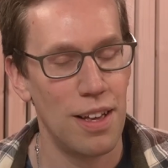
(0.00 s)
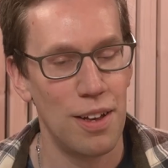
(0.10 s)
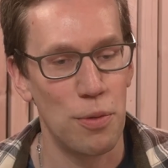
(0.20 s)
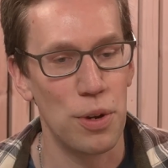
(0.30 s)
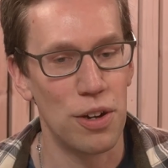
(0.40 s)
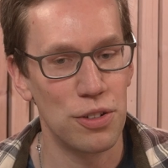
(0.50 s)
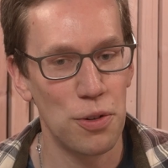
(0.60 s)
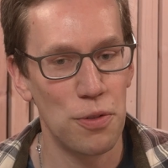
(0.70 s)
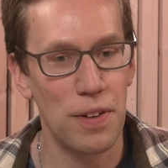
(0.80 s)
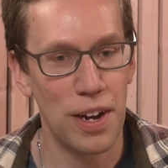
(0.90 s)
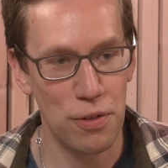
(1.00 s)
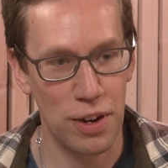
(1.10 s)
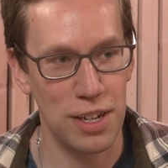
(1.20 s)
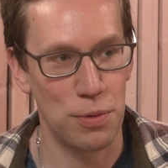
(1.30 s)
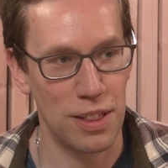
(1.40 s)
we also
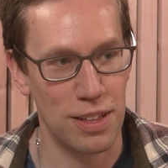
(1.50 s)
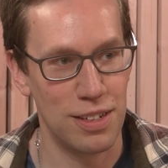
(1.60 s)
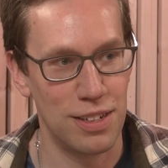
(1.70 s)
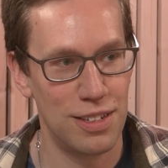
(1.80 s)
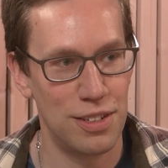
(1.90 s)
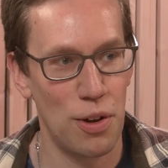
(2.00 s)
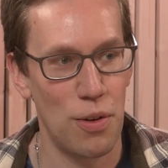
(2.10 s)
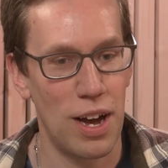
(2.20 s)
fundraise with it. So right.